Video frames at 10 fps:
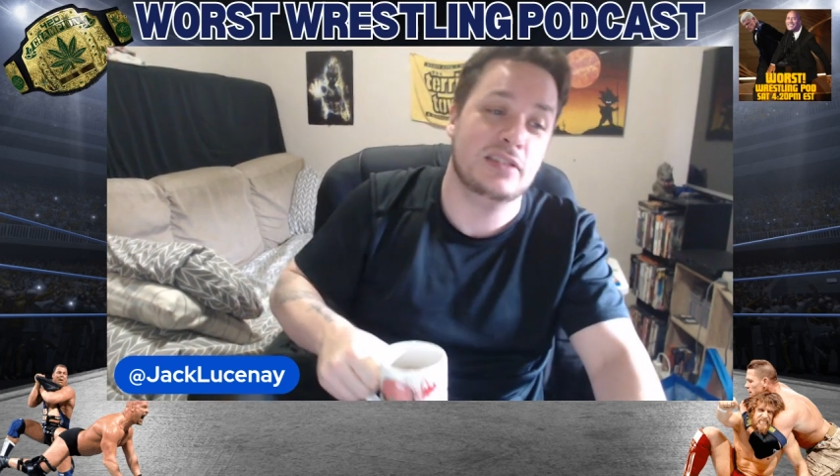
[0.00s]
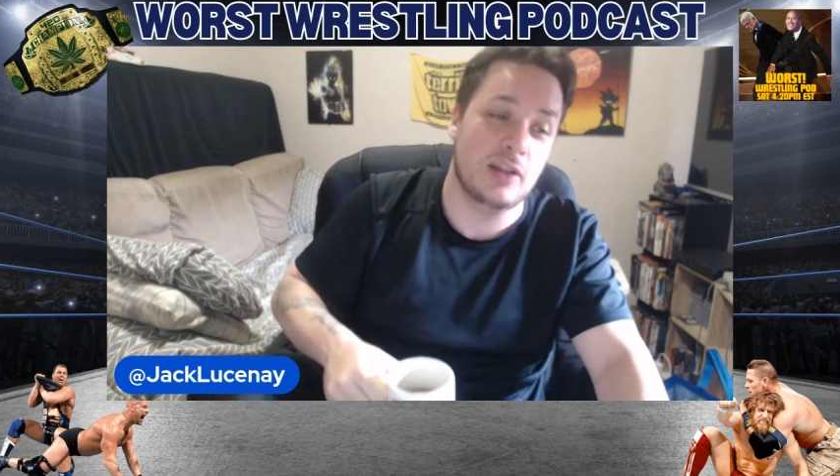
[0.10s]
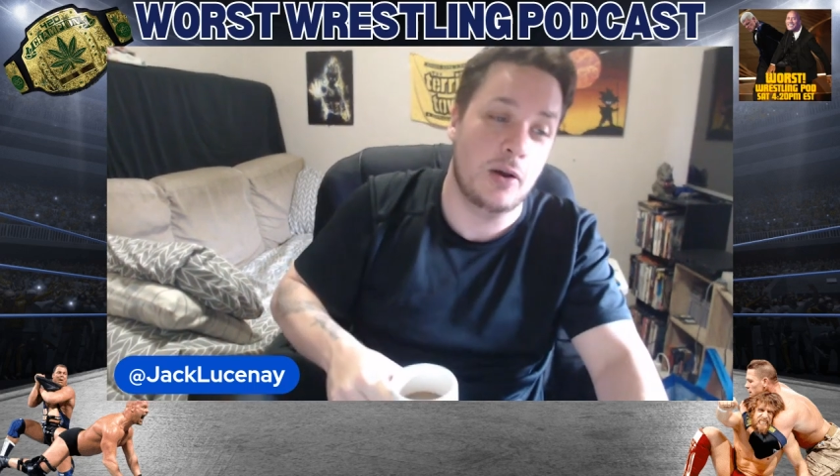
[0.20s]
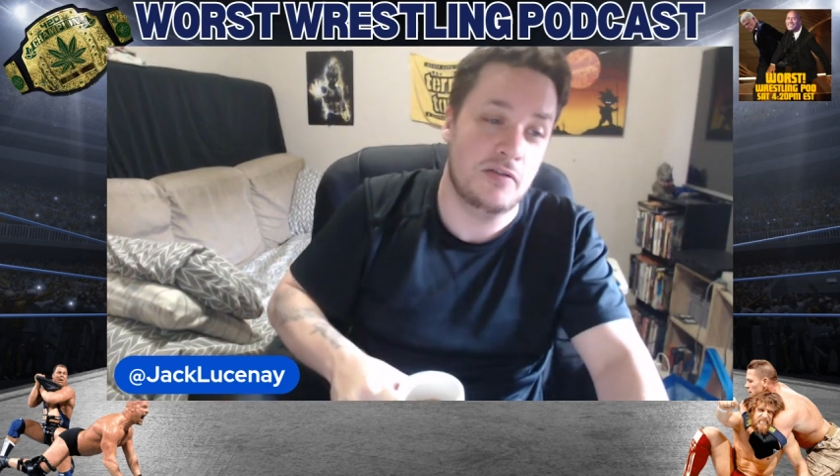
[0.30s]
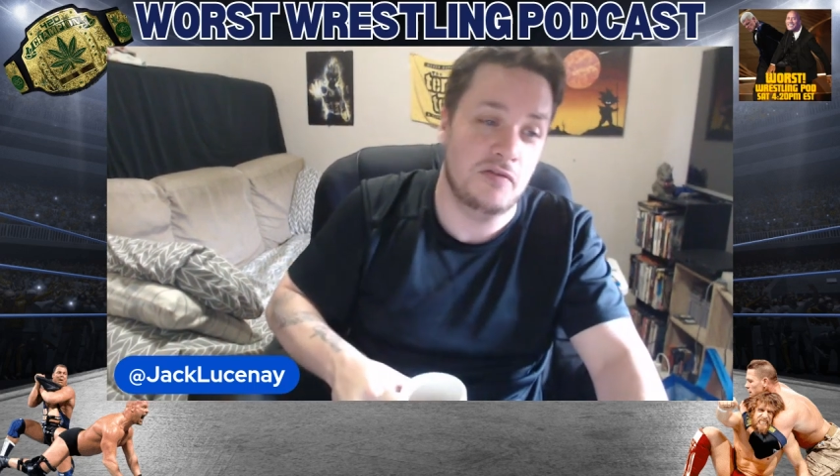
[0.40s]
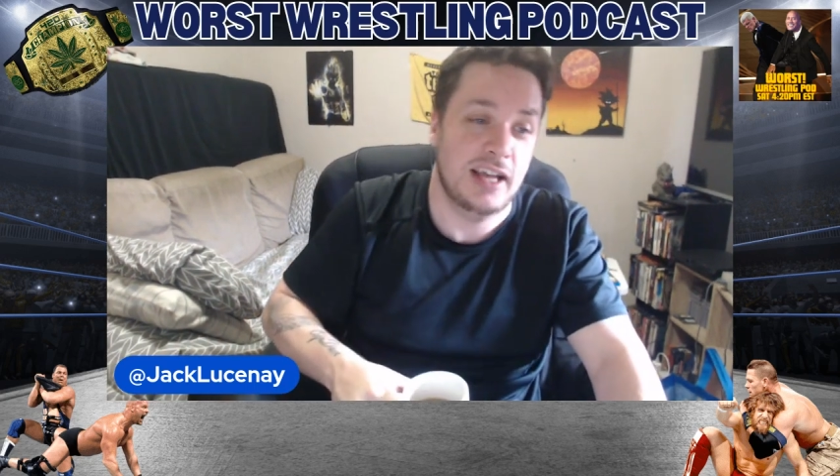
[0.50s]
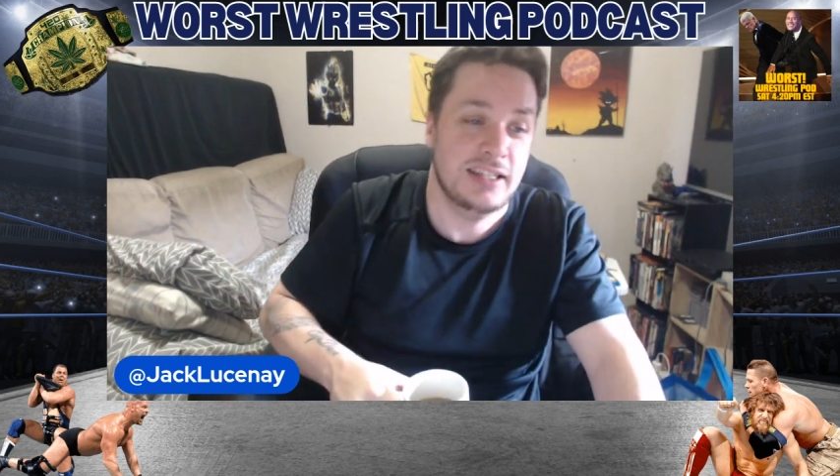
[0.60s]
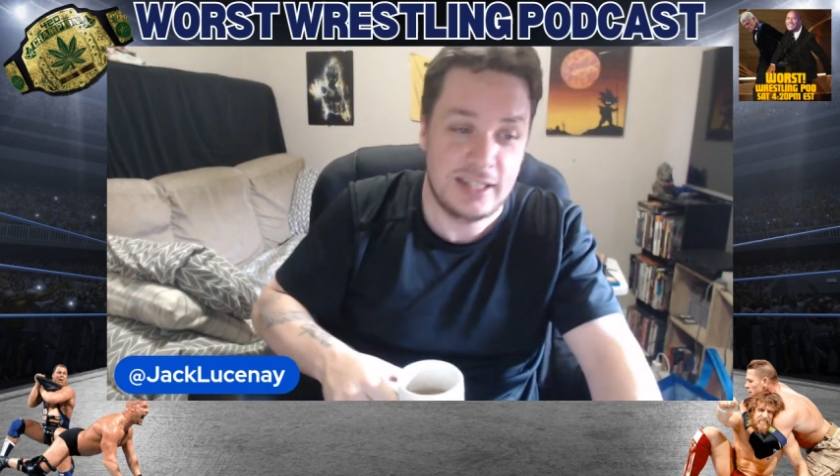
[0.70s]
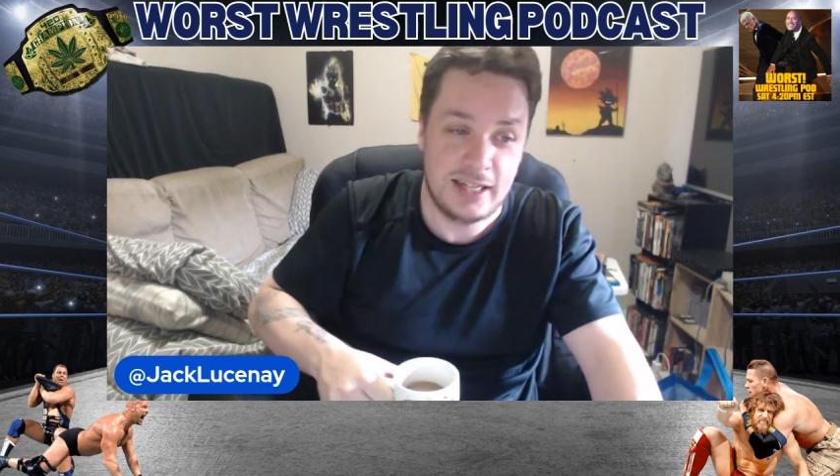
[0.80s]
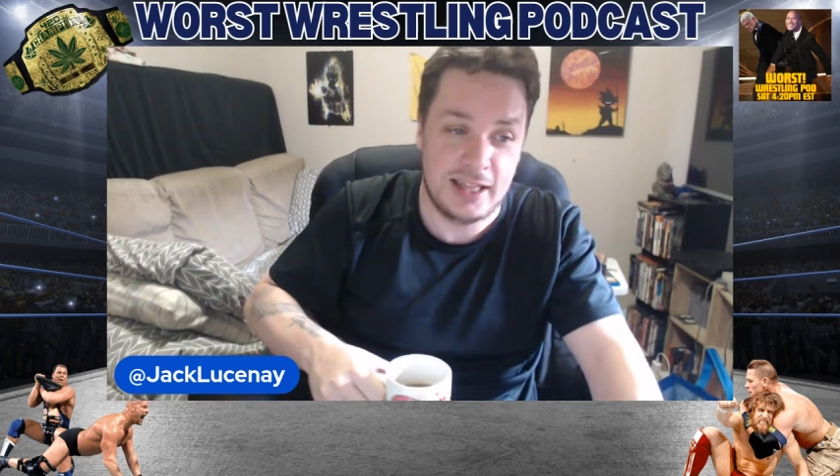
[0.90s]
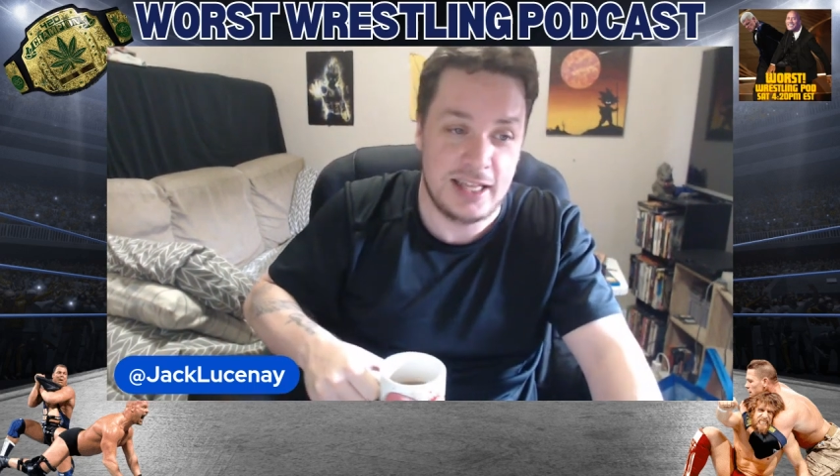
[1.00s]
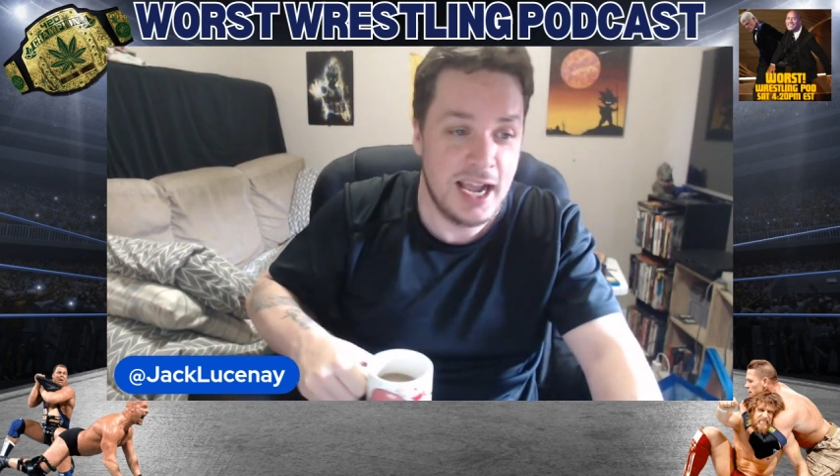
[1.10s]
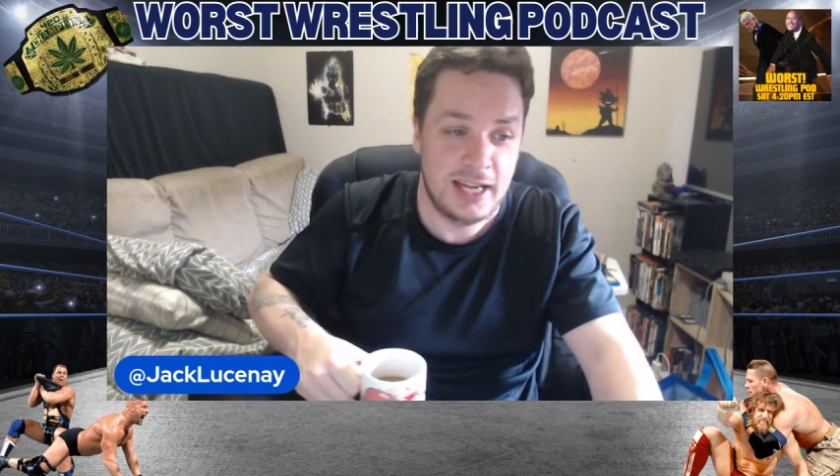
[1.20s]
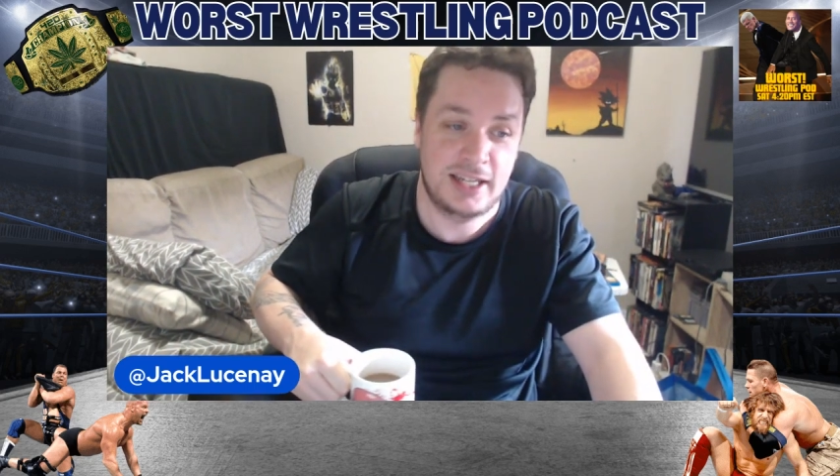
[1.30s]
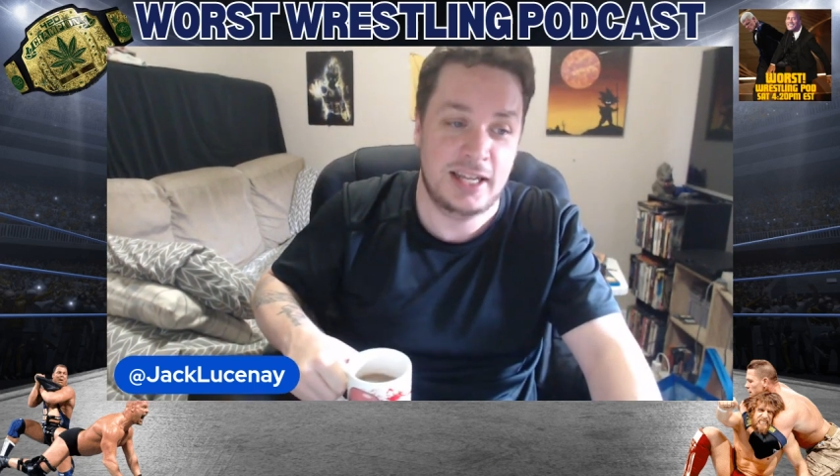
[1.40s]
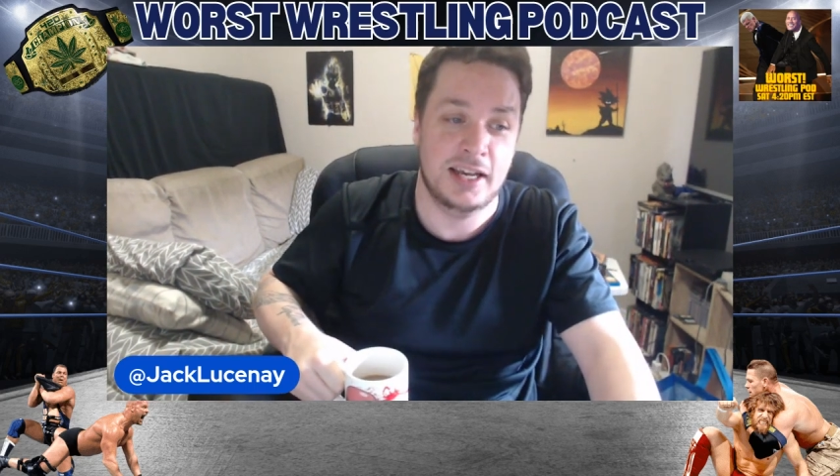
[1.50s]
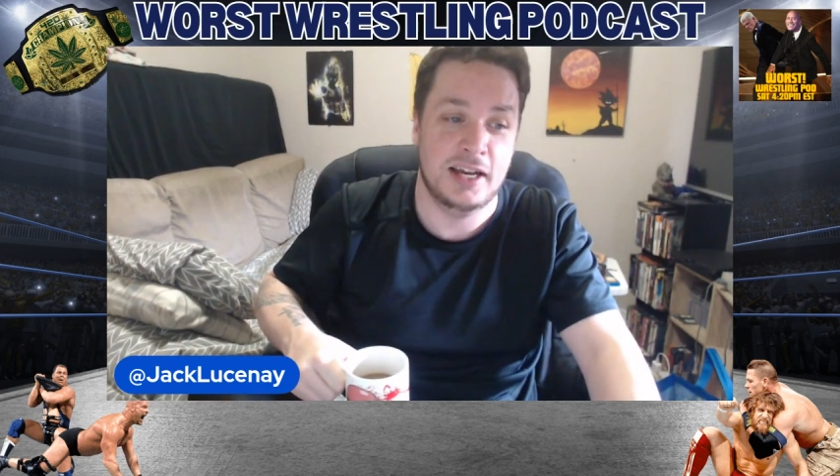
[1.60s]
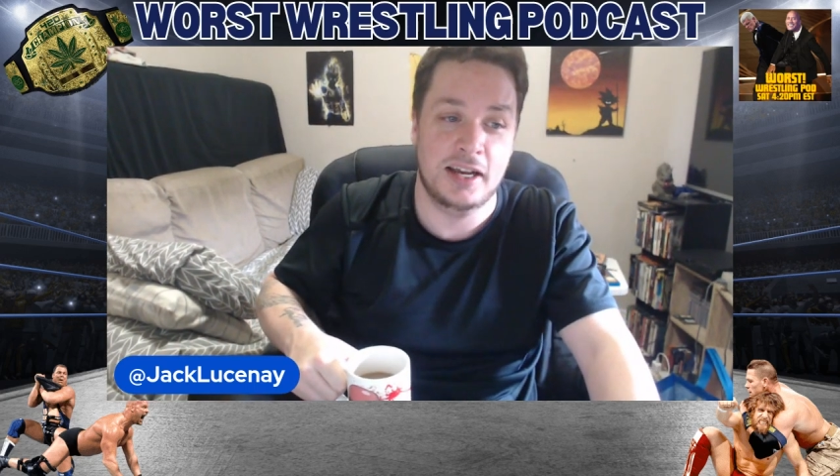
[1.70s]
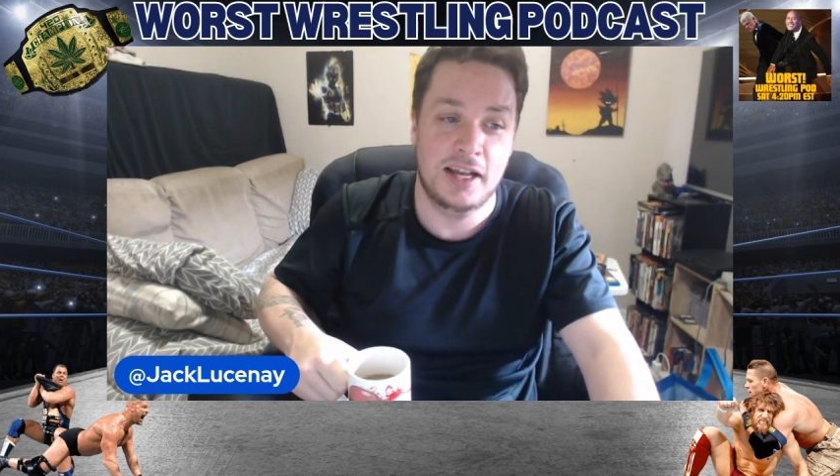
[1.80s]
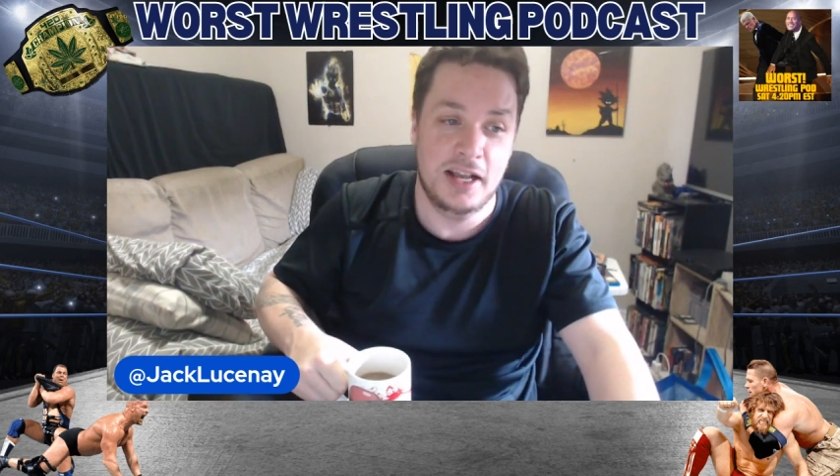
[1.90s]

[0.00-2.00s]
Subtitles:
so invested in the idea